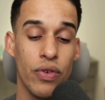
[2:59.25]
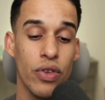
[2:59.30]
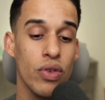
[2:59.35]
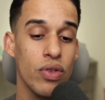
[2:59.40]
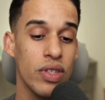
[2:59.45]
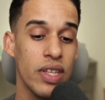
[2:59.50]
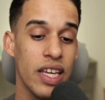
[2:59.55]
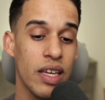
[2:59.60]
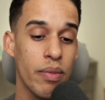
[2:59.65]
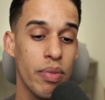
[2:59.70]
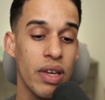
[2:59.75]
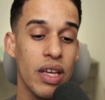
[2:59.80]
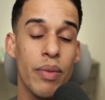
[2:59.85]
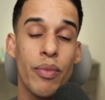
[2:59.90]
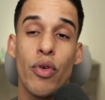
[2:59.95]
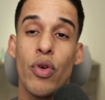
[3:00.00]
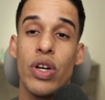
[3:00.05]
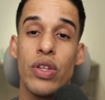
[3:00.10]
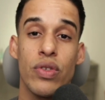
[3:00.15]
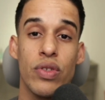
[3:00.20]
If you don't take me,
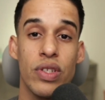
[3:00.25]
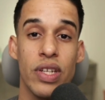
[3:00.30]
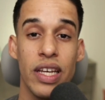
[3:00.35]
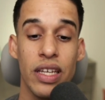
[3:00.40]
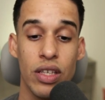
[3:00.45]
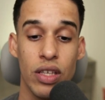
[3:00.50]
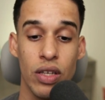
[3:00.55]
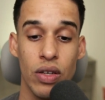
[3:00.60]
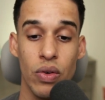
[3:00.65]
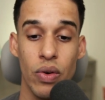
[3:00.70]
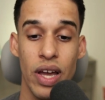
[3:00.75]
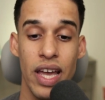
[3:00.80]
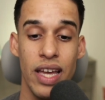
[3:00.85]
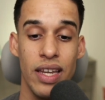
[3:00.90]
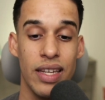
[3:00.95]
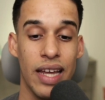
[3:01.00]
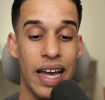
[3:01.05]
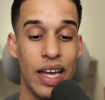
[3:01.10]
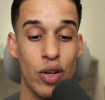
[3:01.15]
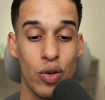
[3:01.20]
I'm going to take you,
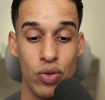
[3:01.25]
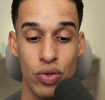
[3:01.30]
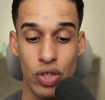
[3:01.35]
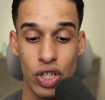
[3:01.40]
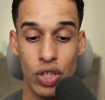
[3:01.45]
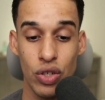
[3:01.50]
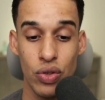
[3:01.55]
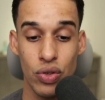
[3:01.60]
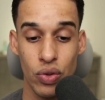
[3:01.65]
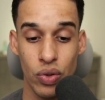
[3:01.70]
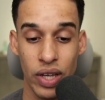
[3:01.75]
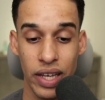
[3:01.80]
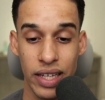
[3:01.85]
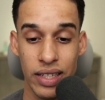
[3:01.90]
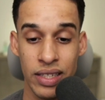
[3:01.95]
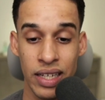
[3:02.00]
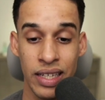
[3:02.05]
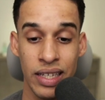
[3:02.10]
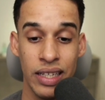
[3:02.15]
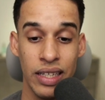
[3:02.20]
and I continue to
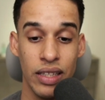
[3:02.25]
hit